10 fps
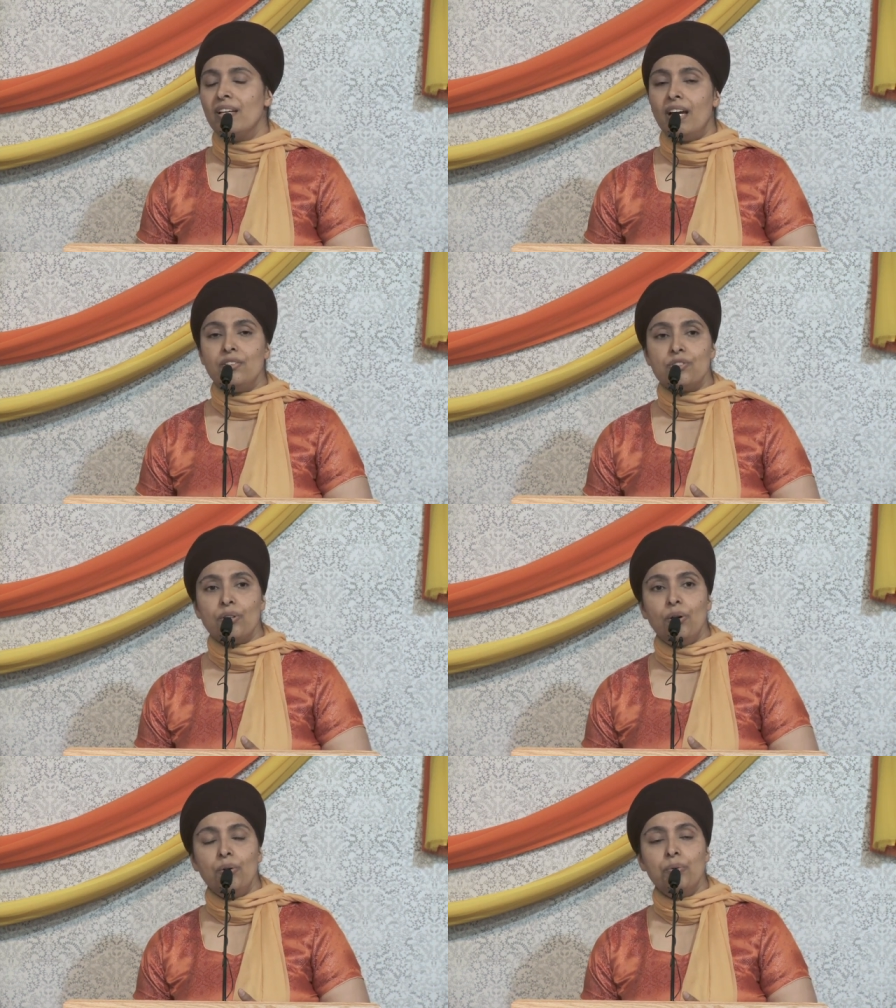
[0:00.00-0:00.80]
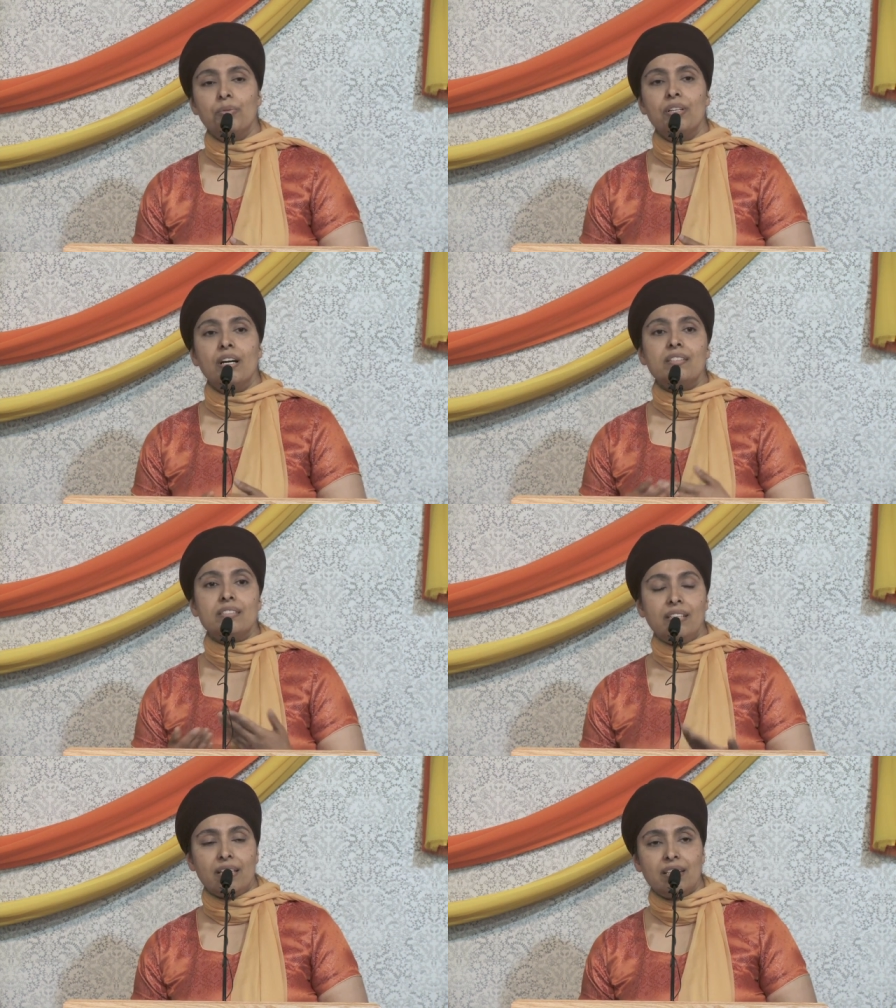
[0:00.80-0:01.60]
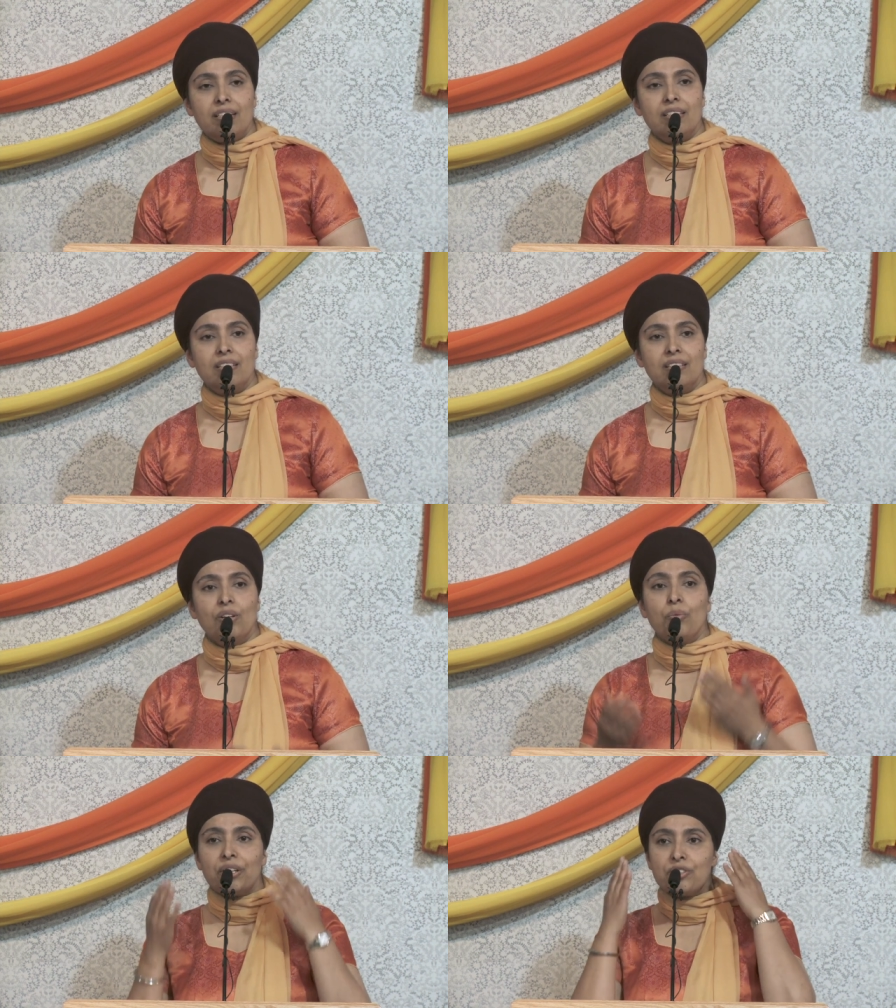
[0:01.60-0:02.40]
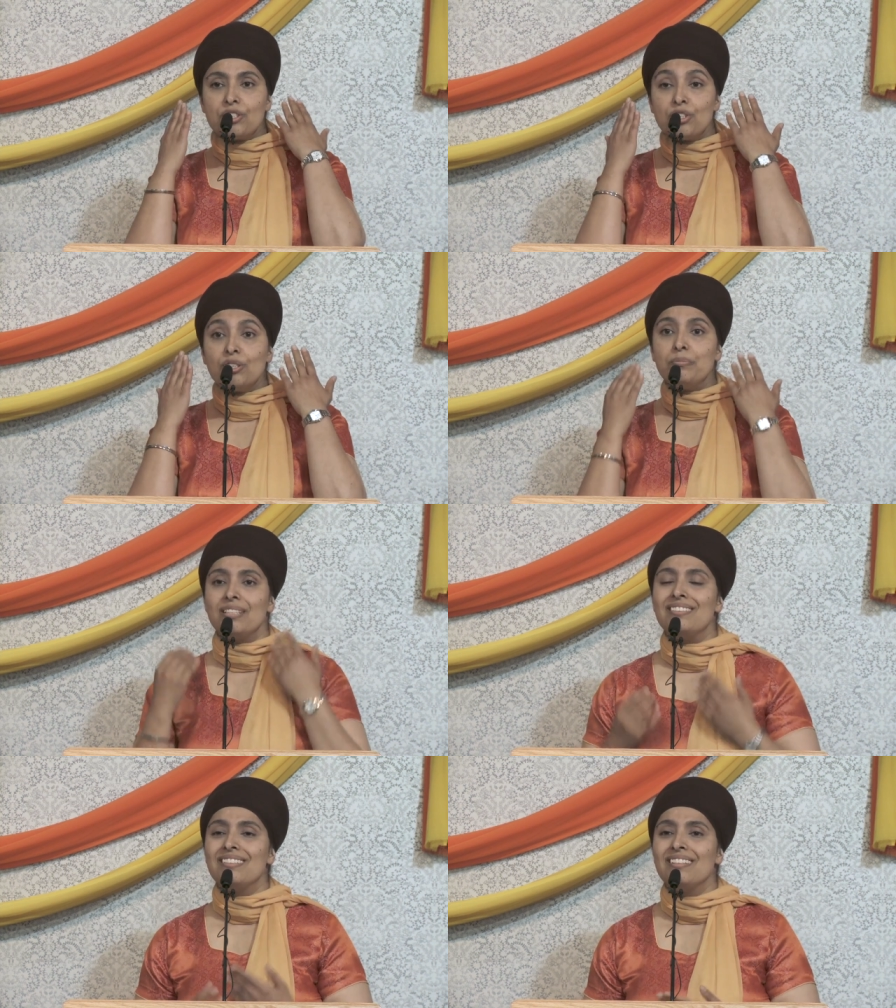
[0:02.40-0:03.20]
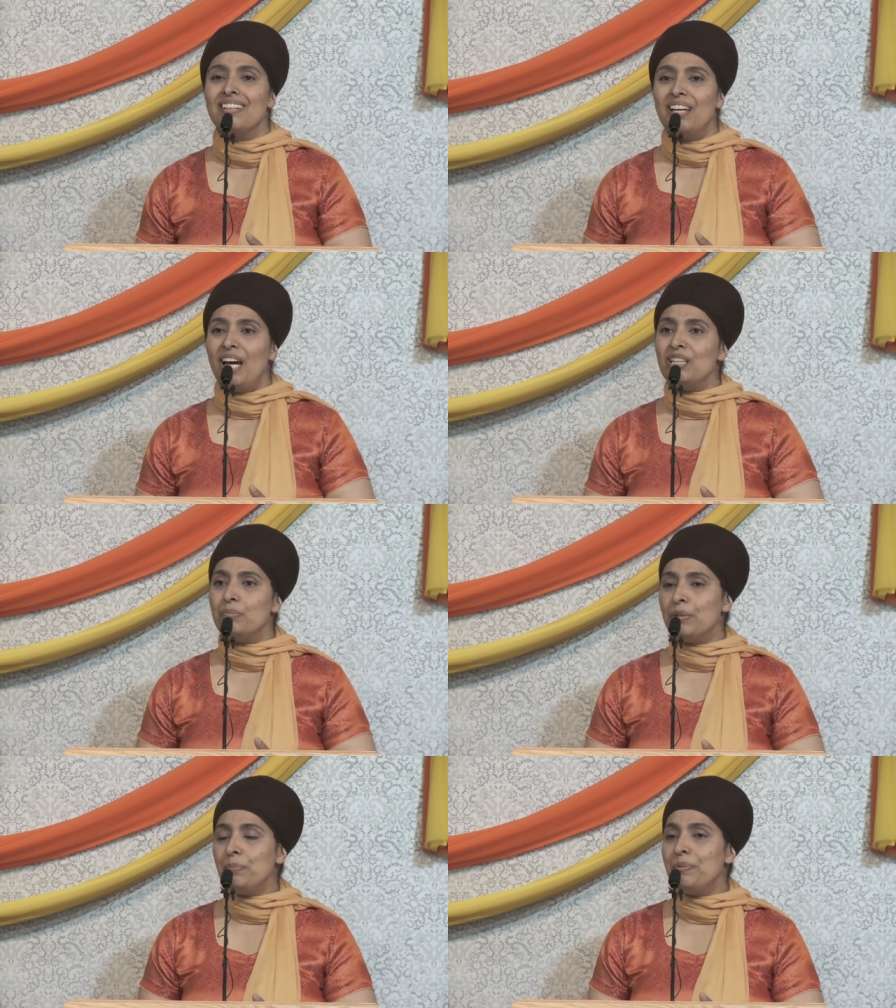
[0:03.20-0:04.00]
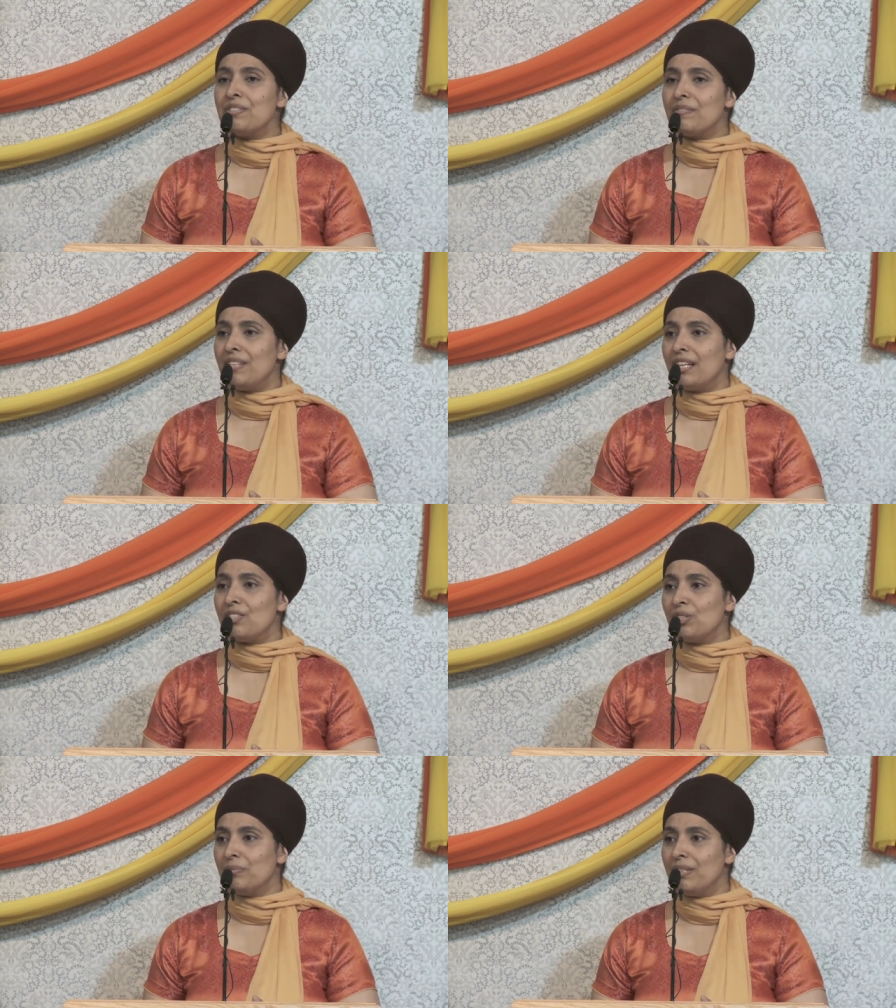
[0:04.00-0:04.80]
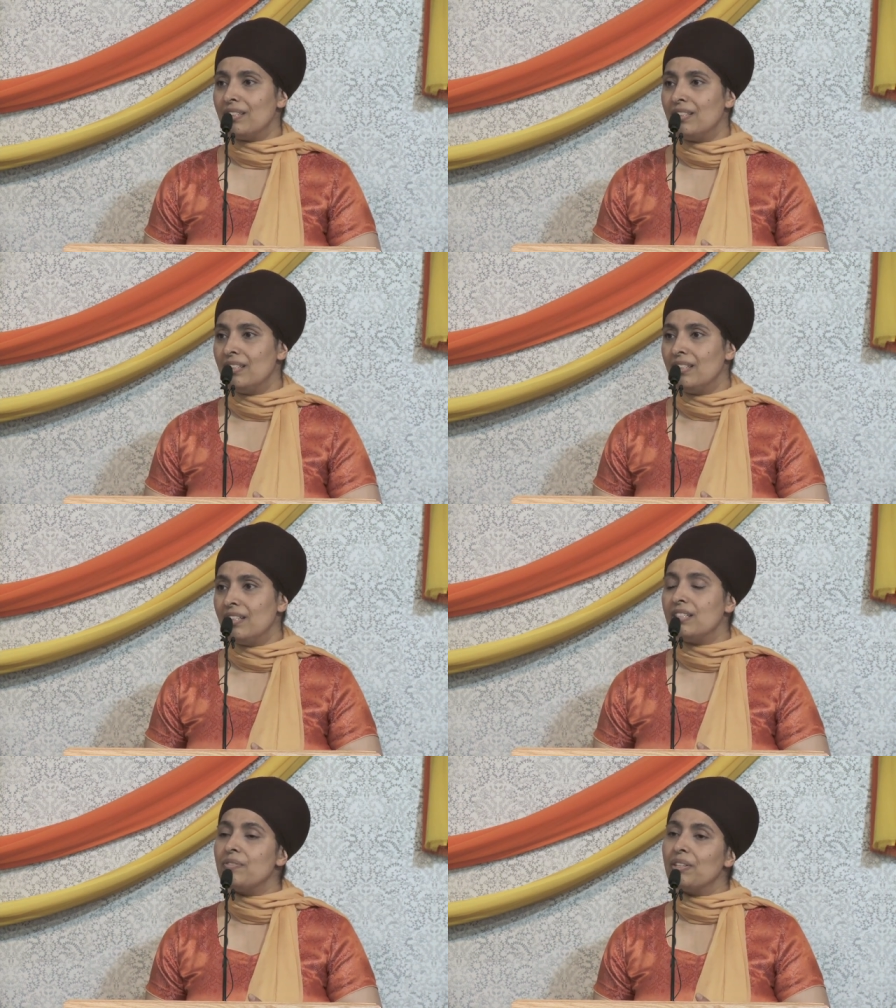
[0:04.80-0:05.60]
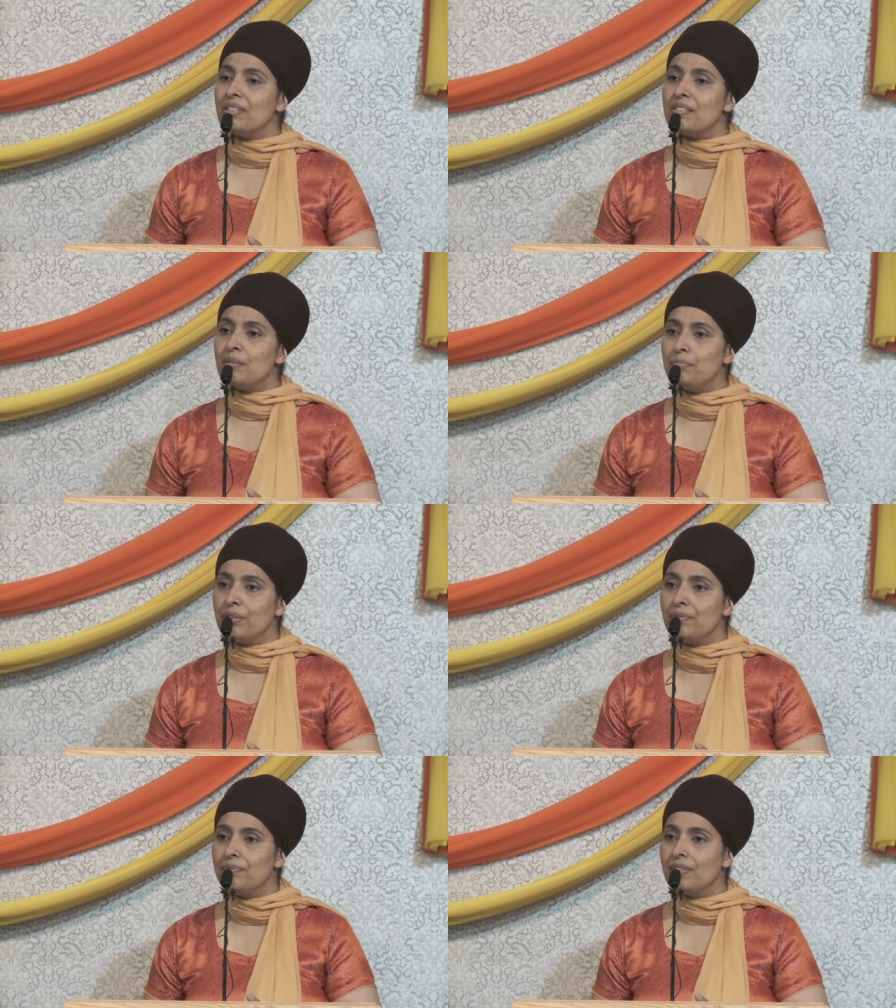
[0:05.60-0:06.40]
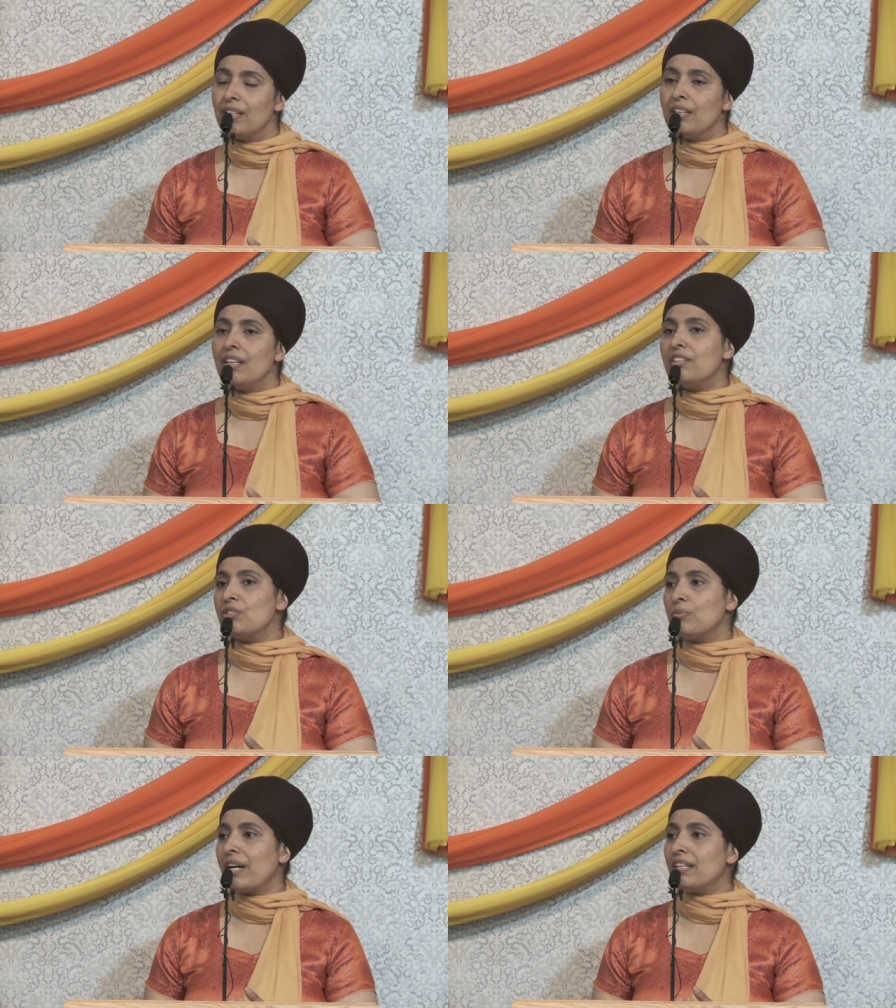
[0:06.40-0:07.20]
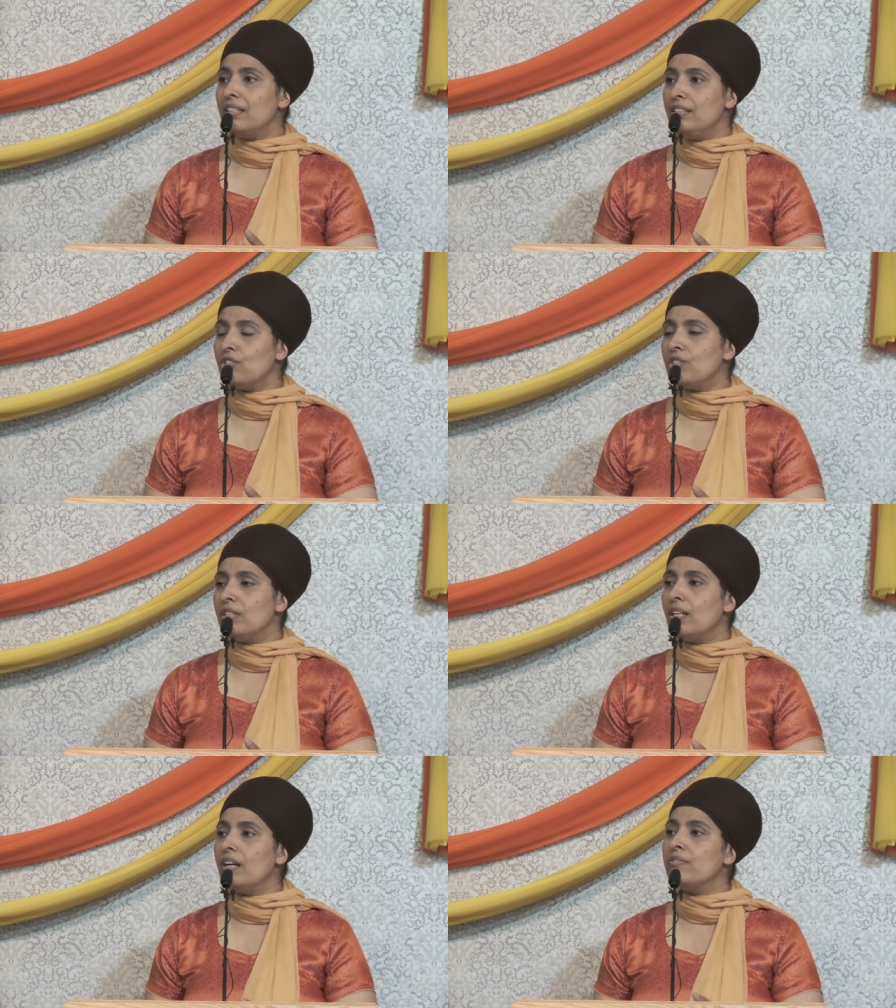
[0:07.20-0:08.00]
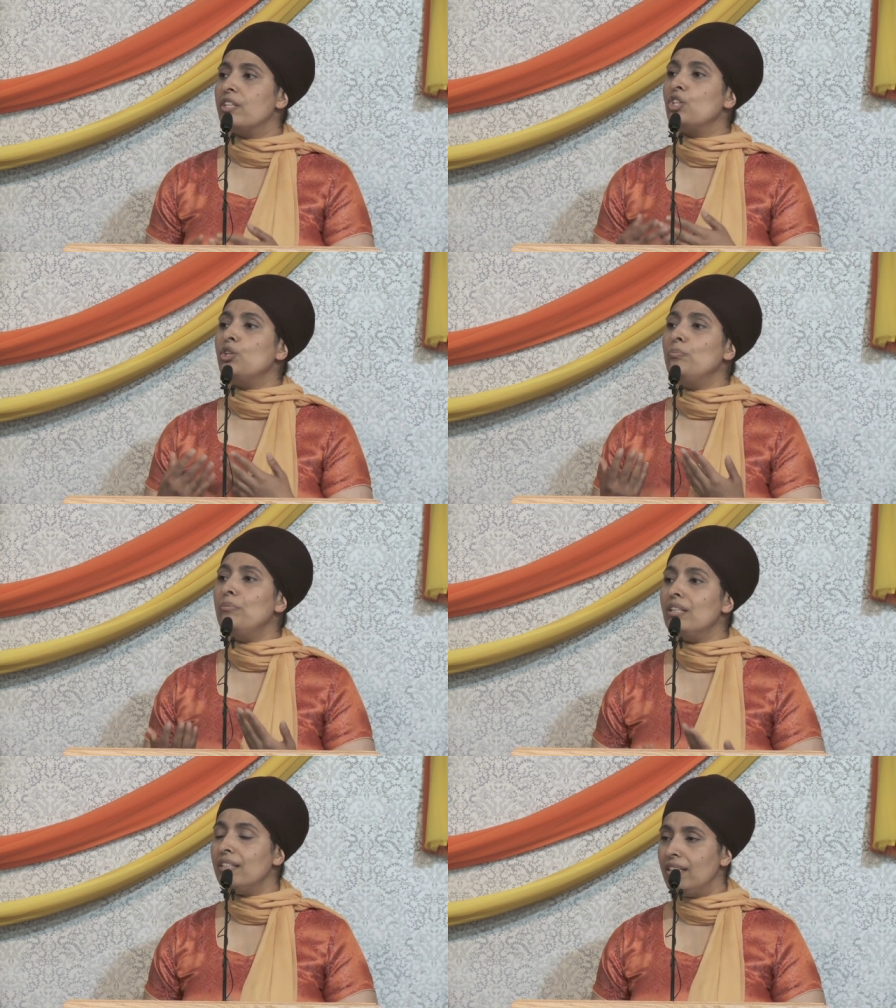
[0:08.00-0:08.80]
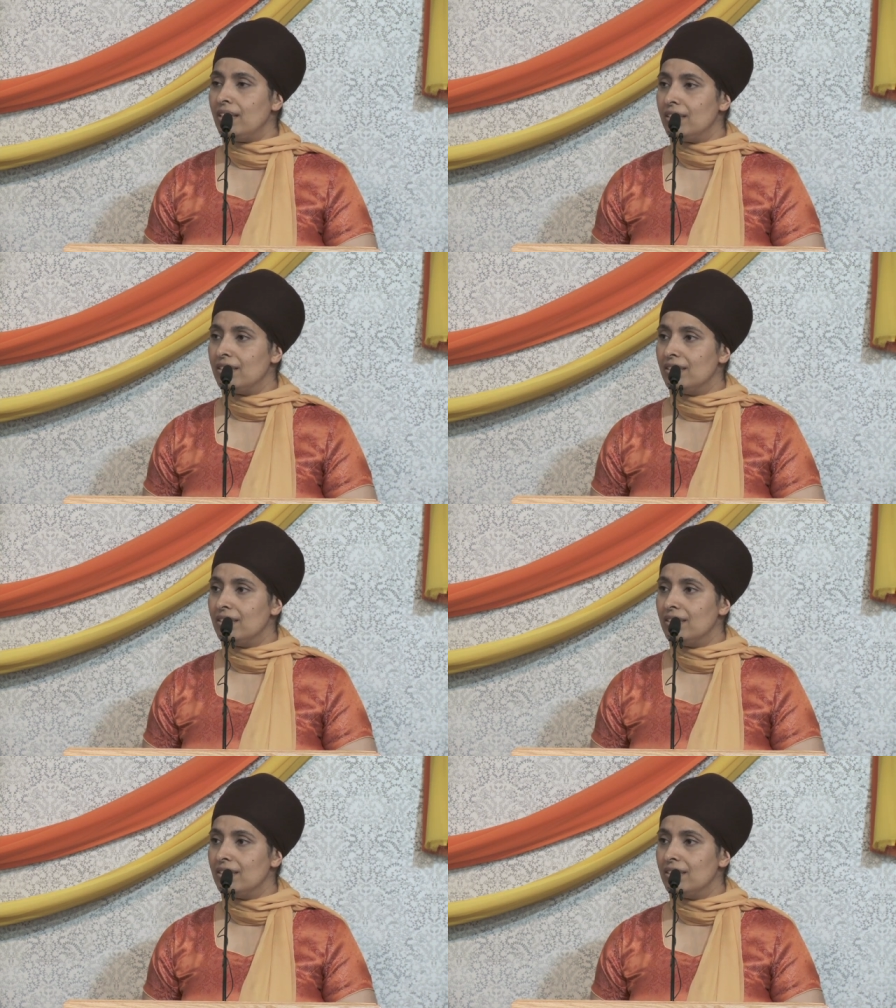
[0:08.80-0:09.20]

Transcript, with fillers: And so a Sikh wears a turban. And the purpose of that turban is very simple it is a recognition of the humility